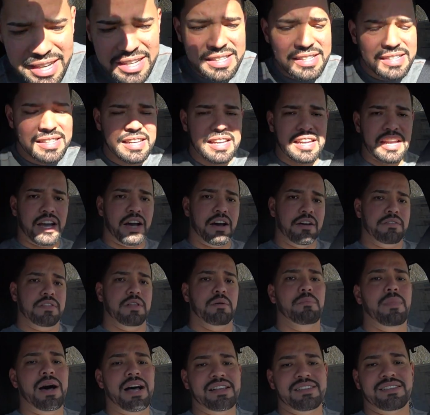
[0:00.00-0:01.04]
can see on
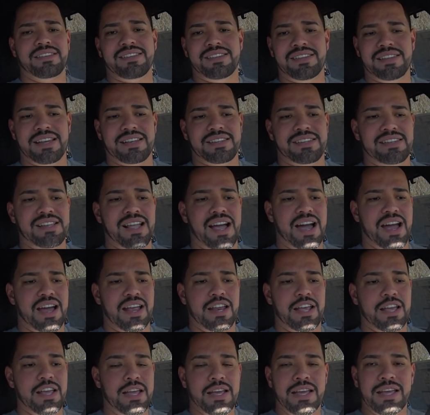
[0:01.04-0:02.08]
the Mazda
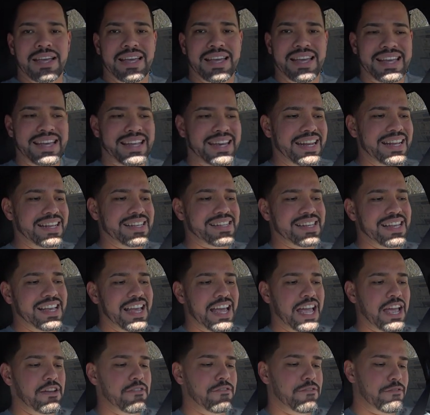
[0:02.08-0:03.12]
CX-9, it is
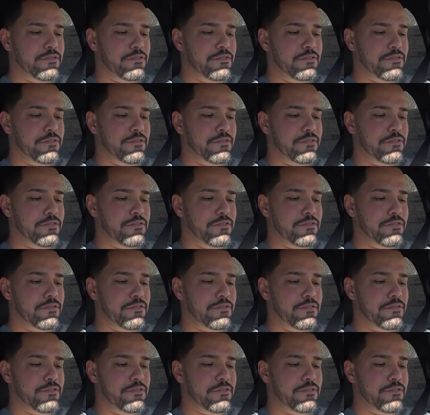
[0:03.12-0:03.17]
a